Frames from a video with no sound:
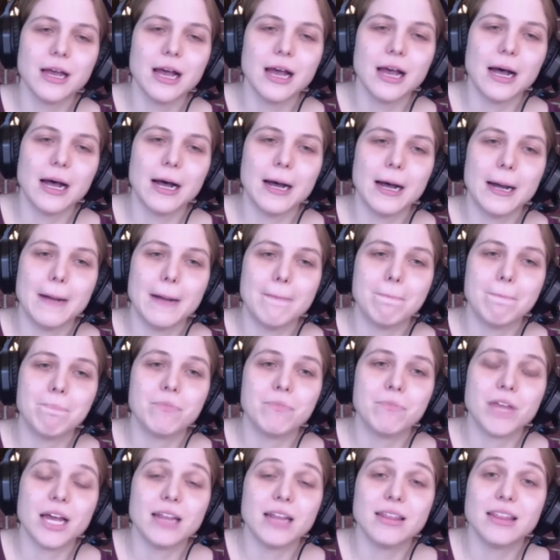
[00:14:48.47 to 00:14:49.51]
And
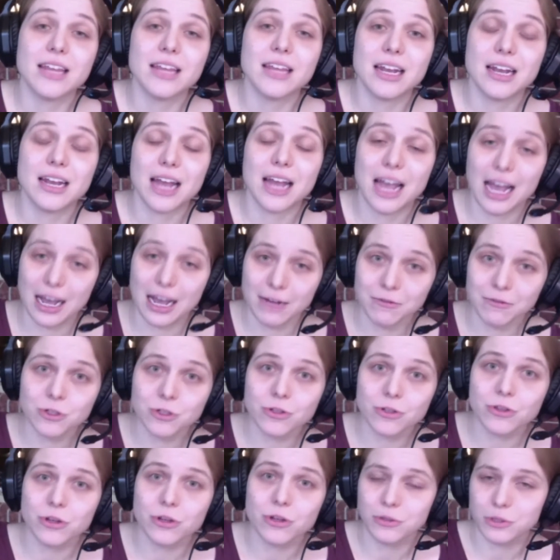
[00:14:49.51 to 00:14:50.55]
then after
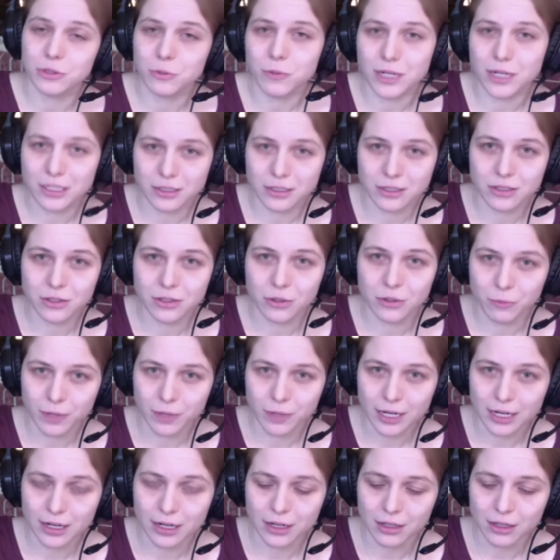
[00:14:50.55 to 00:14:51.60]
those went so
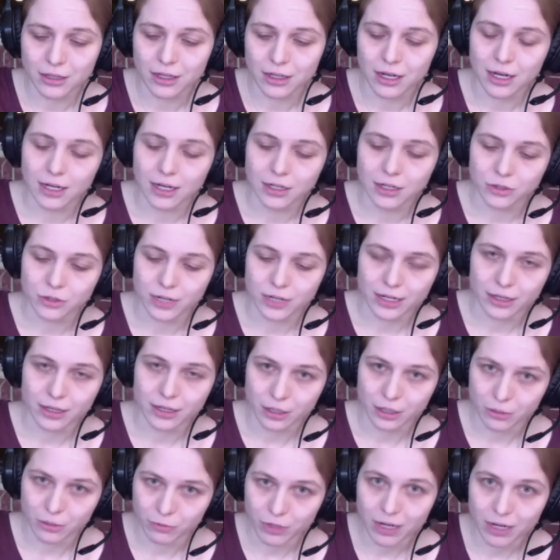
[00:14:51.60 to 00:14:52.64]
well, Dracula
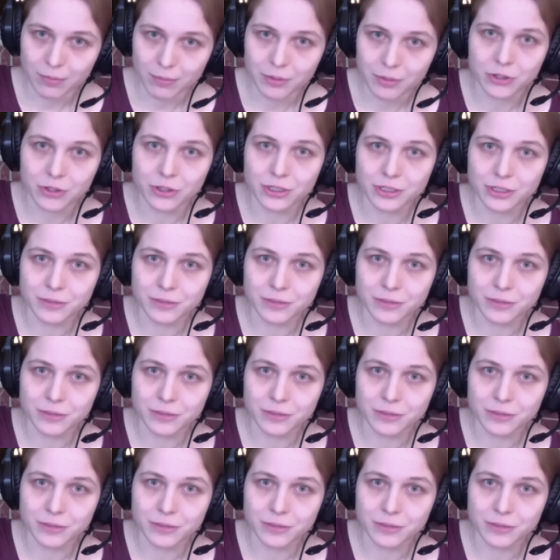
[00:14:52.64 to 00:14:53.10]
and Robin Hood,